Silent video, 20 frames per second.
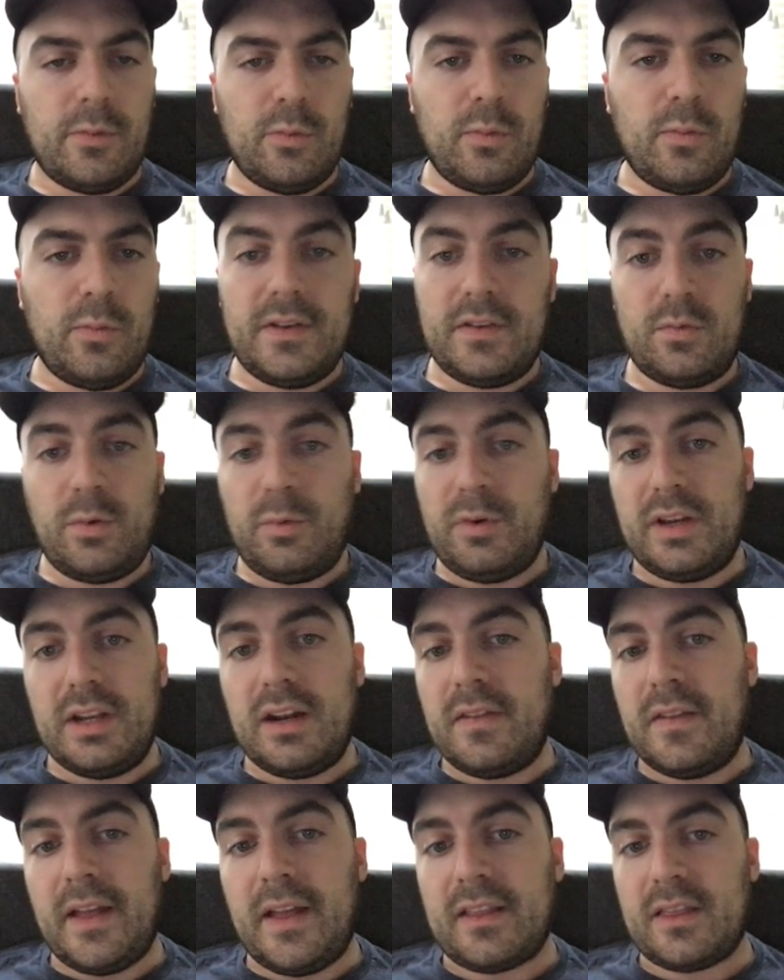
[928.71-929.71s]
this is what we did
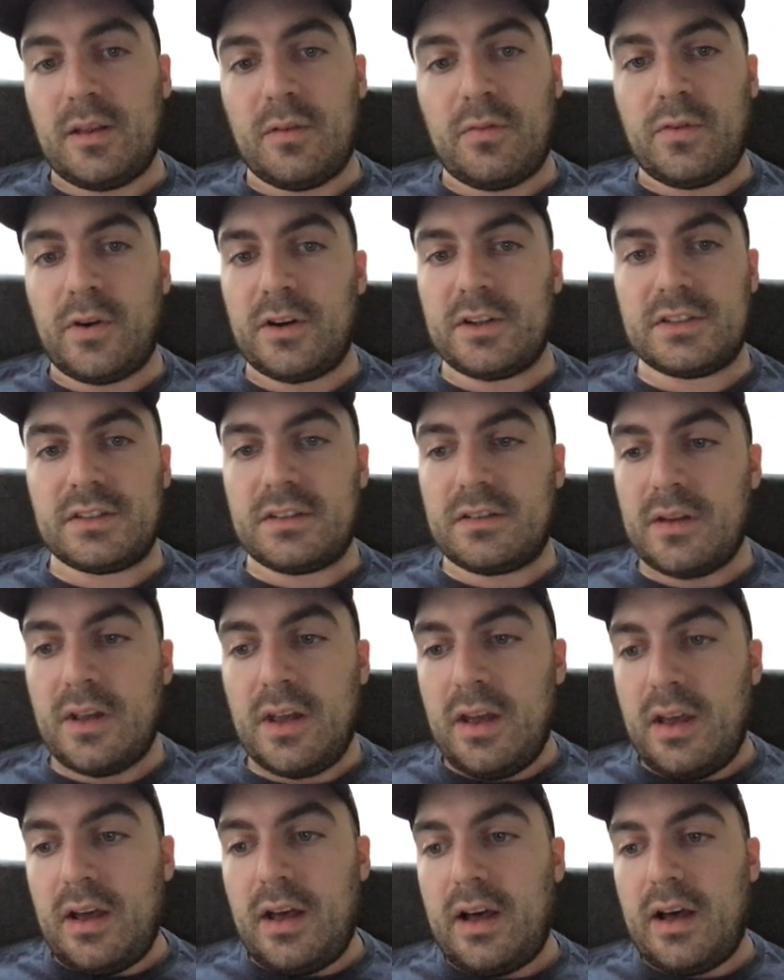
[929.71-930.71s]
in like the first
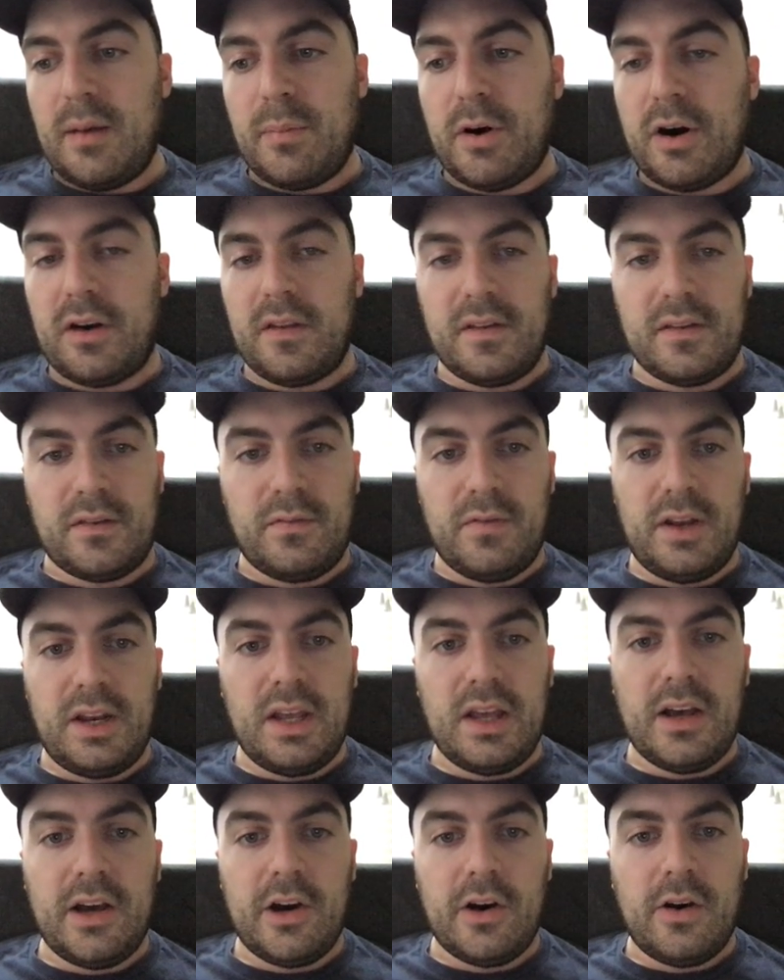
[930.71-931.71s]
part of this
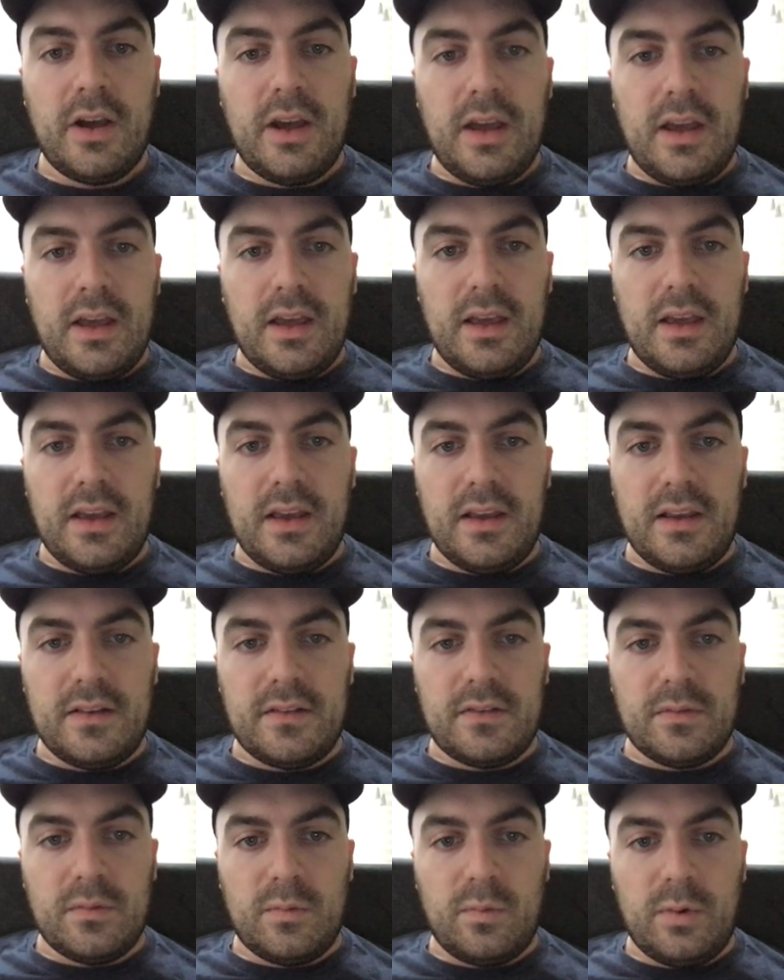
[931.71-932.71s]
video,
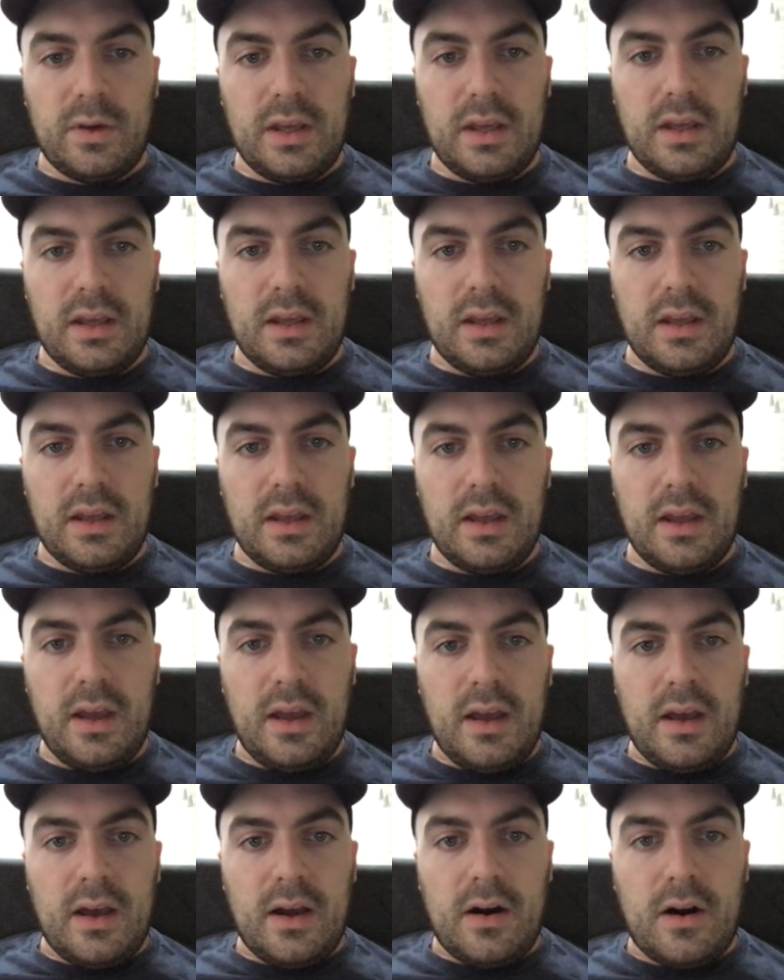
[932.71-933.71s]
is we
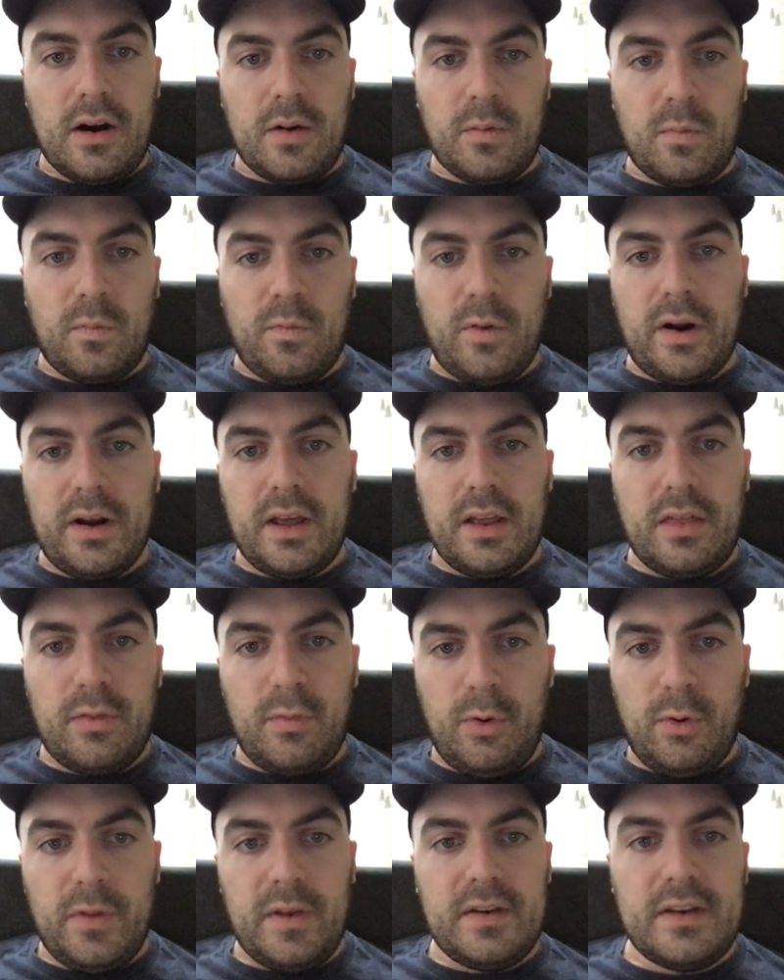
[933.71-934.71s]
are running
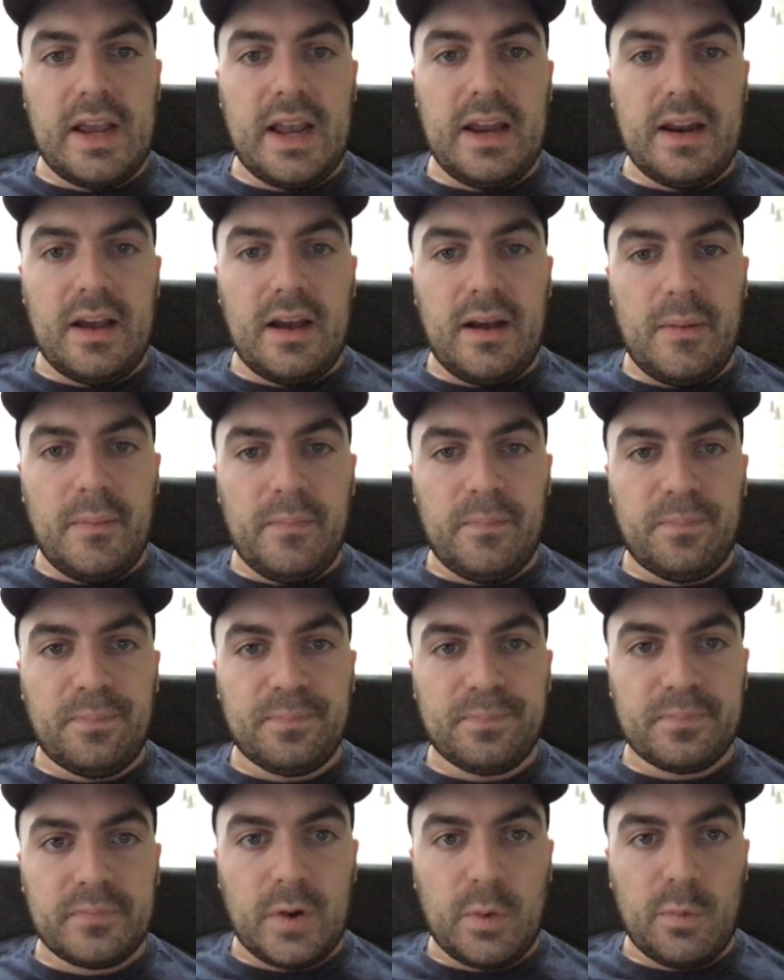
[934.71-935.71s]
through the data,
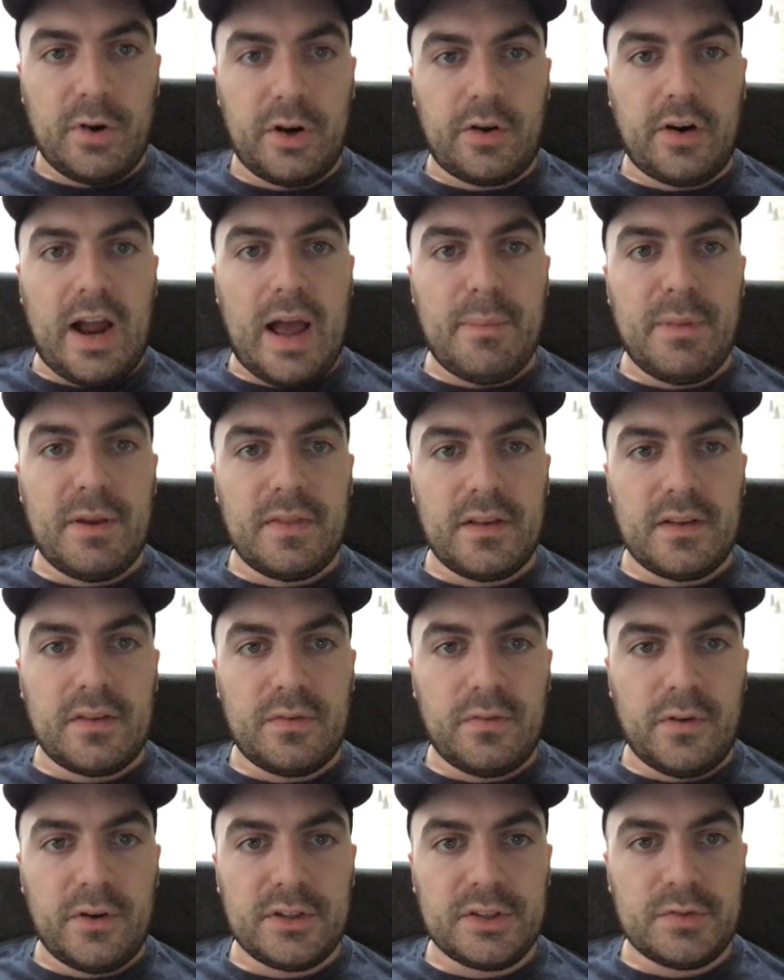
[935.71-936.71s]
we're grabbing this
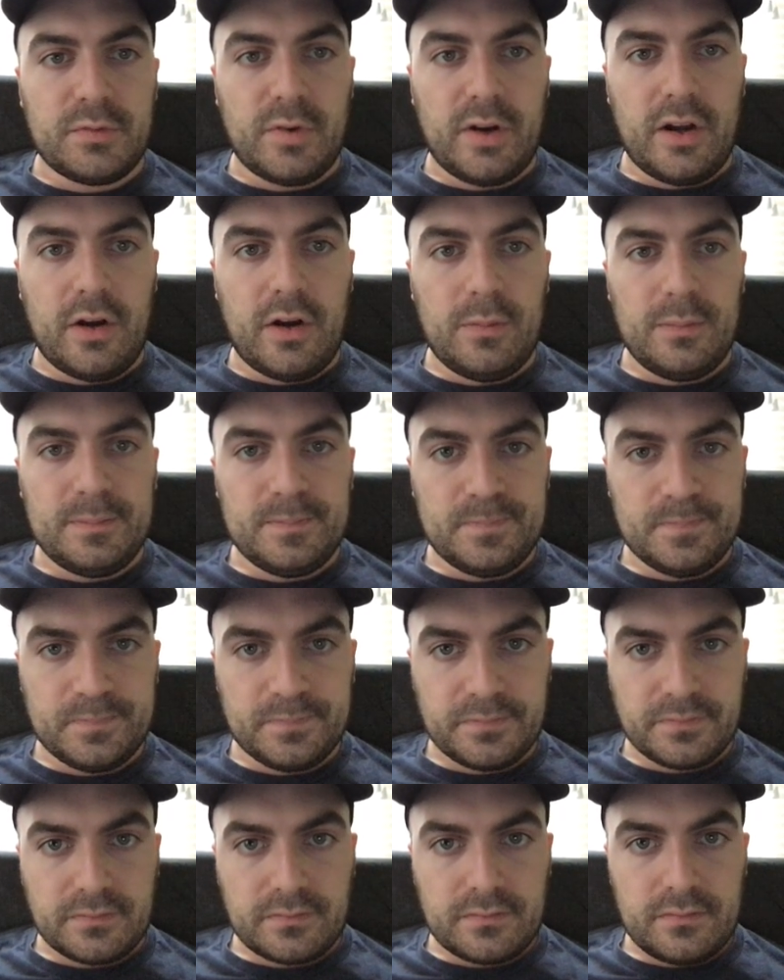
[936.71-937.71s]
first row,
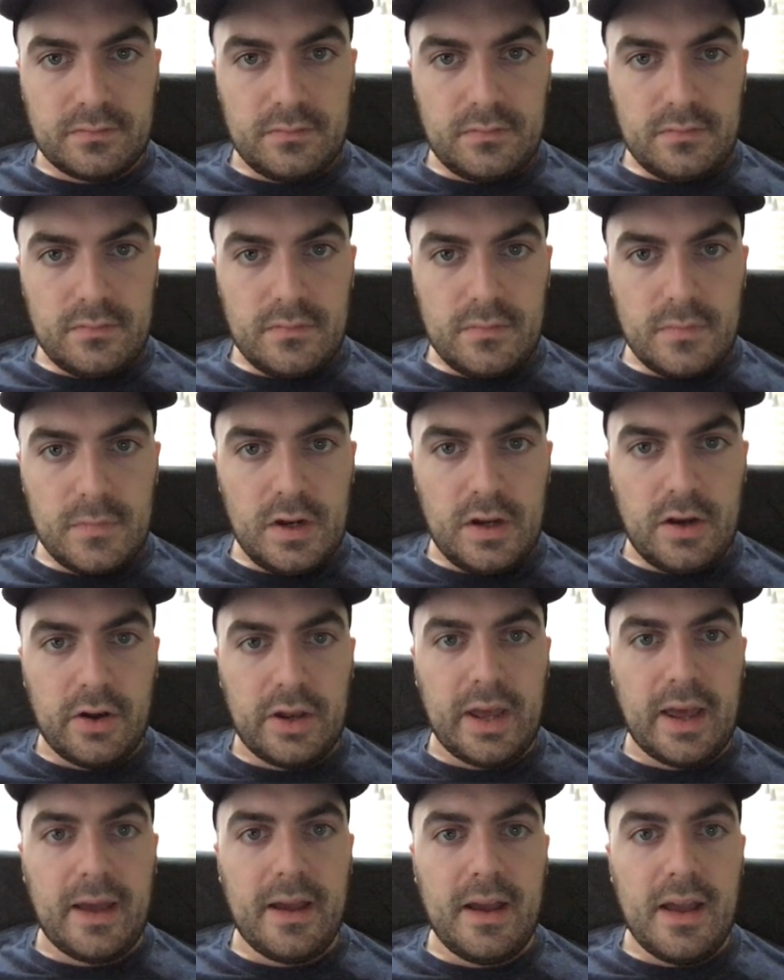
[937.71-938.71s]

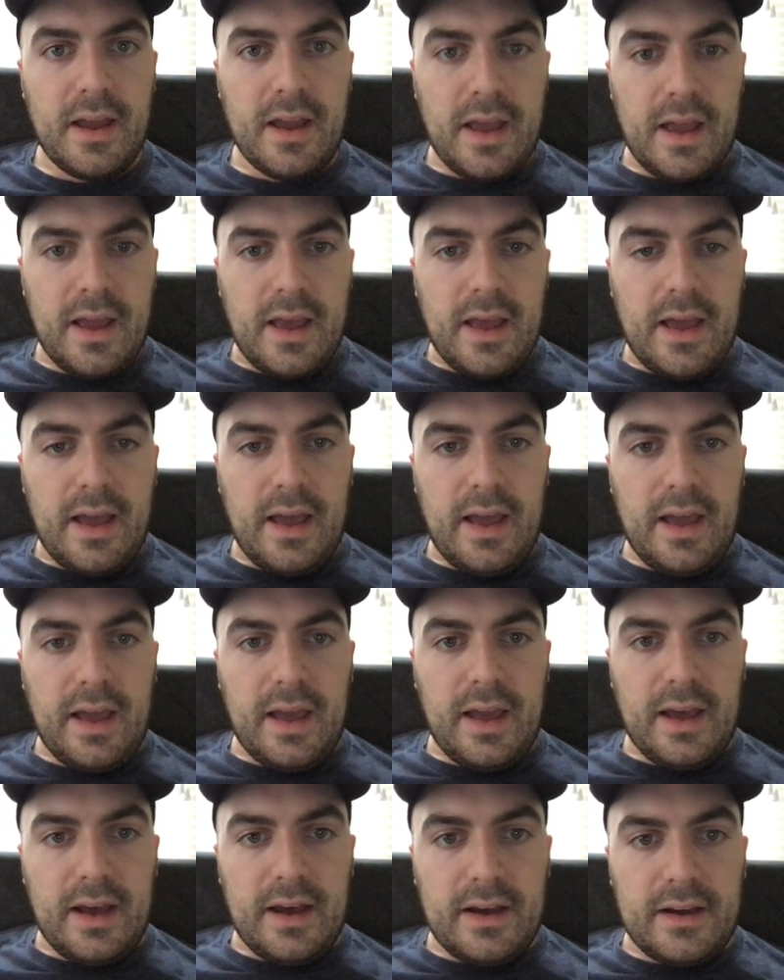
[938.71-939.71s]
okay,
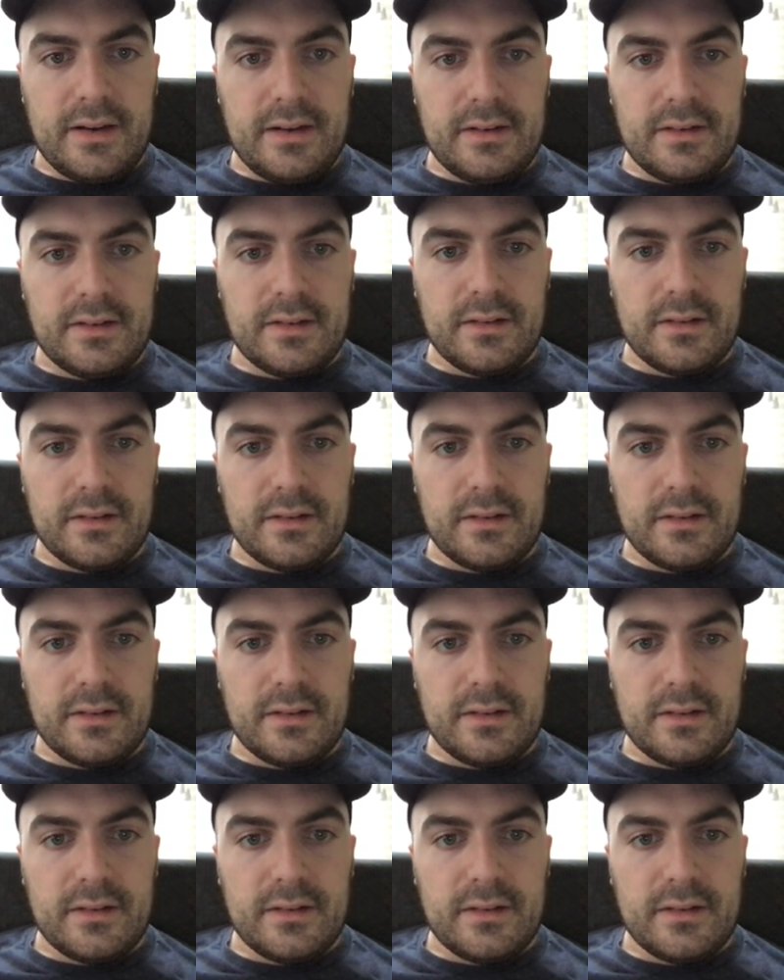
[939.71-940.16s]
and